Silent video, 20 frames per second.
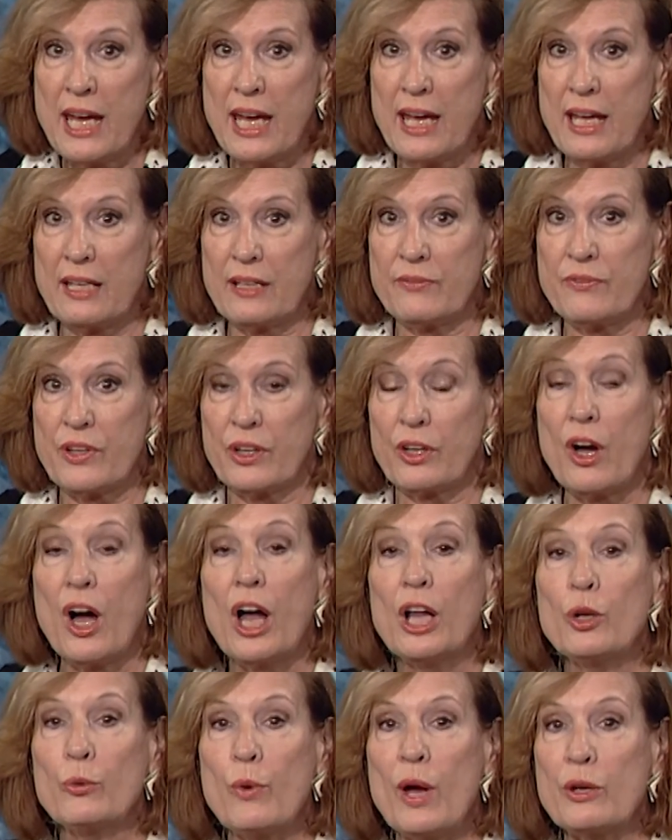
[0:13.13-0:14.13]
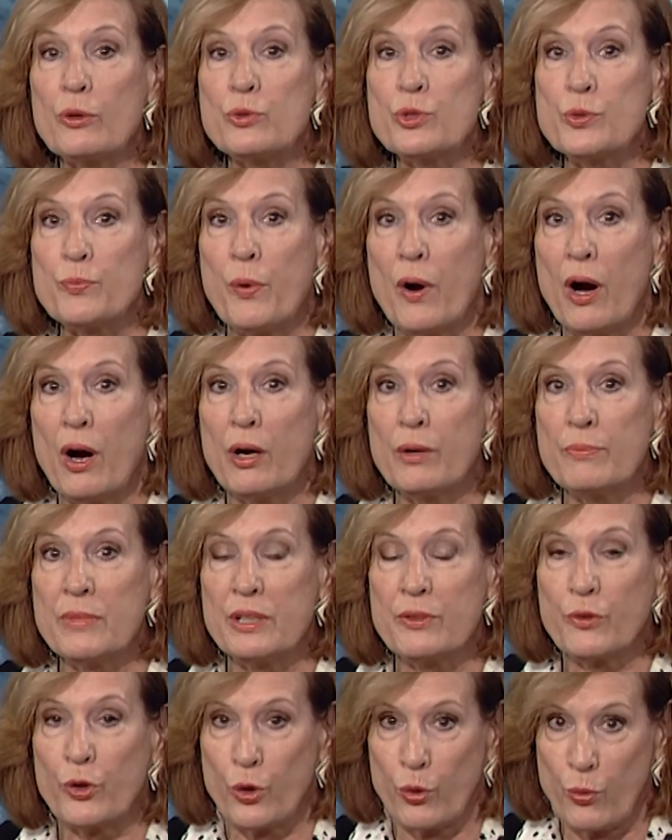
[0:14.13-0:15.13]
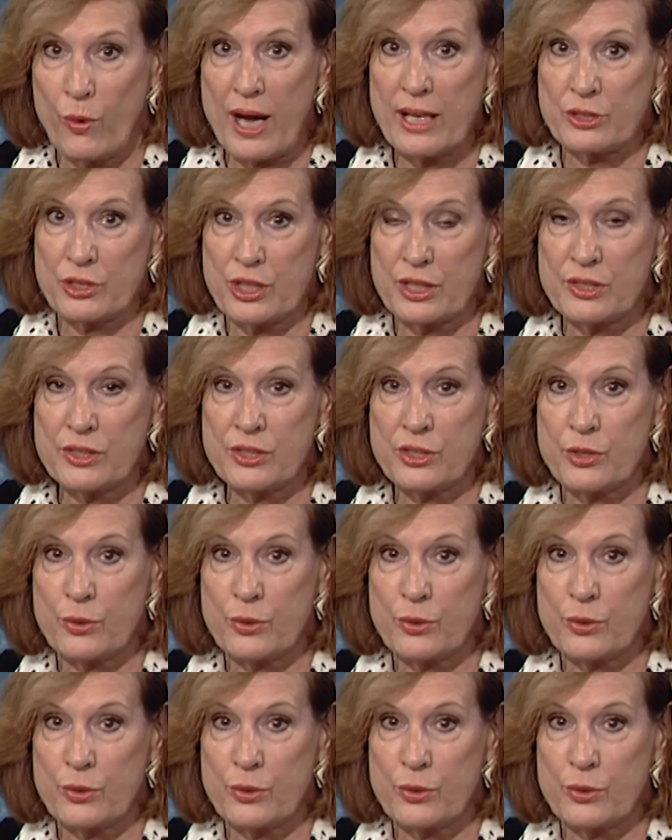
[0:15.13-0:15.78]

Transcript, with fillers: head of the Colorado Department of Corrections,